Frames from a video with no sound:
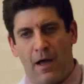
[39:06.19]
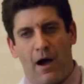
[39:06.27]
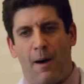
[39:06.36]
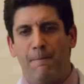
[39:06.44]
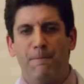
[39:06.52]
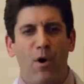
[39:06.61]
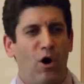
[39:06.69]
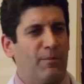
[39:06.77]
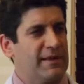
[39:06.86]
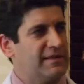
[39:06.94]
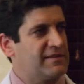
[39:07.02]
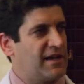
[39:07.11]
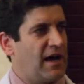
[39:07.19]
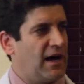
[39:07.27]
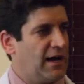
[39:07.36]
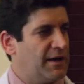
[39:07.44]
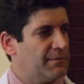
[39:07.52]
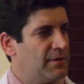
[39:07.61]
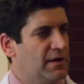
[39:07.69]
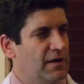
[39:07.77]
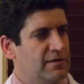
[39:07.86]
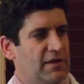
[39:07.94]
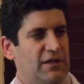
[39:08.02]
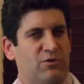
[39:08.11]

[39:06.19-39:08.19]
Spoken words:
a moment in time that